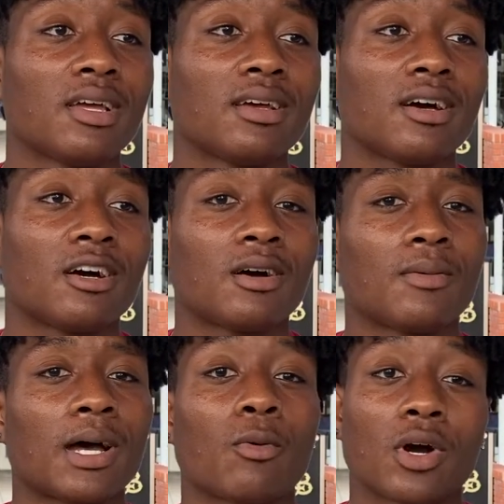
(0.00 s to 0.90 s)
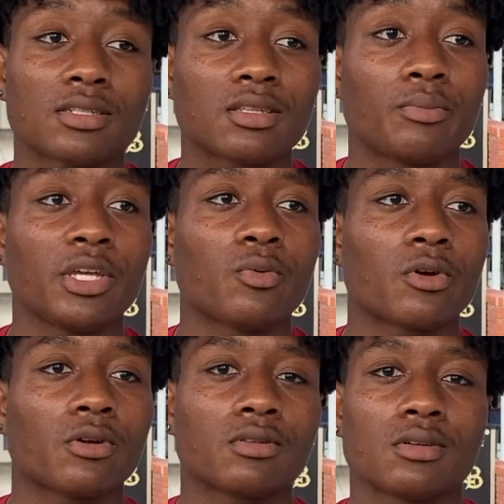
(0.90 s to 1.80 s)
I watched the B
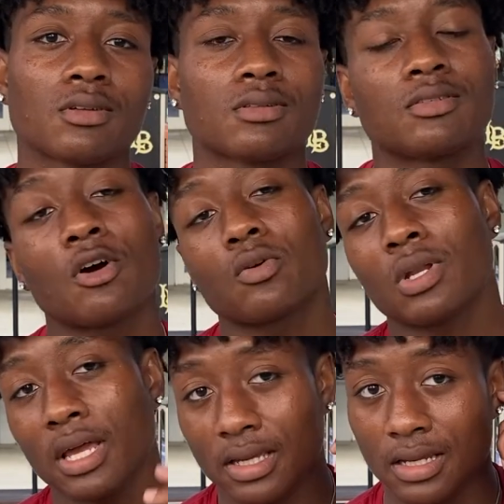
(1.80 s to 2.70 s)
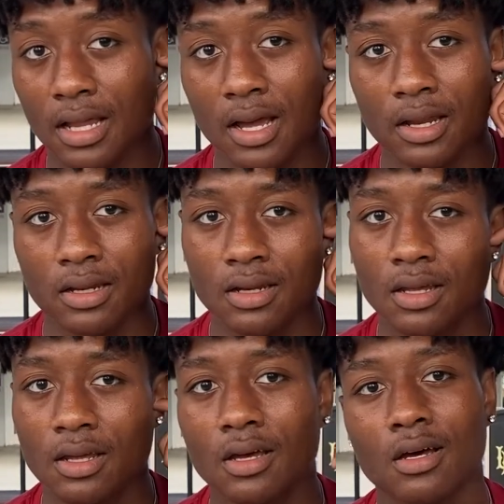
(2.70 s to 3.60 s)
Word, the talk with like Elon and
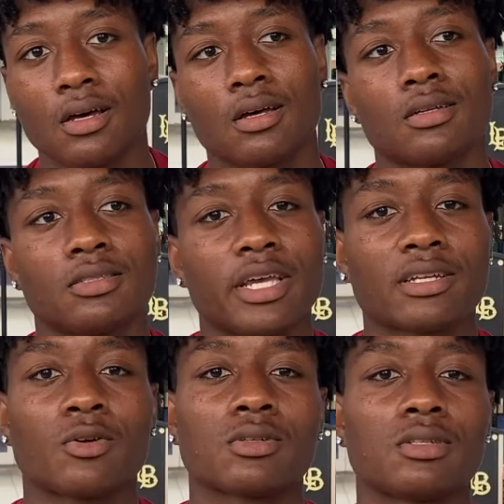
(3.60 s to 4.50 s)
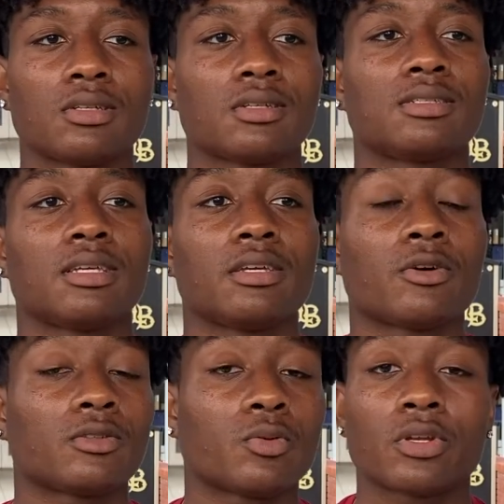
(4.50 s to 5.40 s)
Jack Dorsey, the CEO of
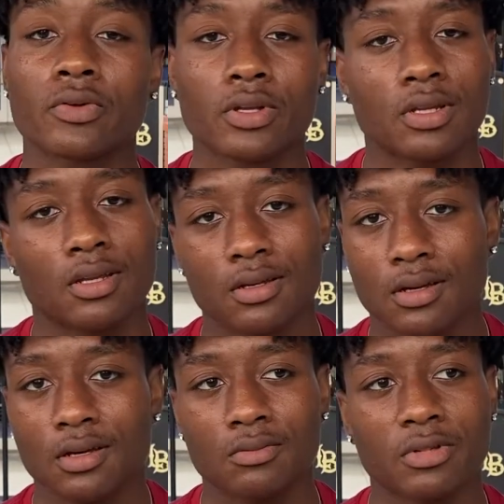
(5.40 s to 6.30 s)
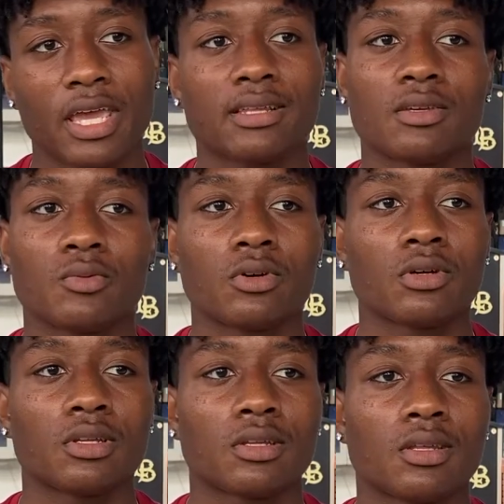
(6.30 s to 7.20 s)
Twitter, and then Cathie Wood,
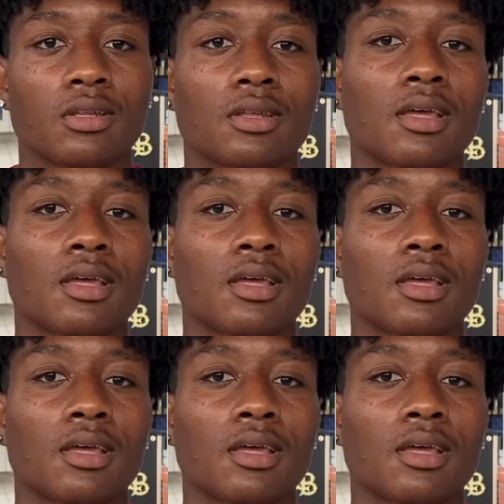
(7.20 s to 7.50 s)
and then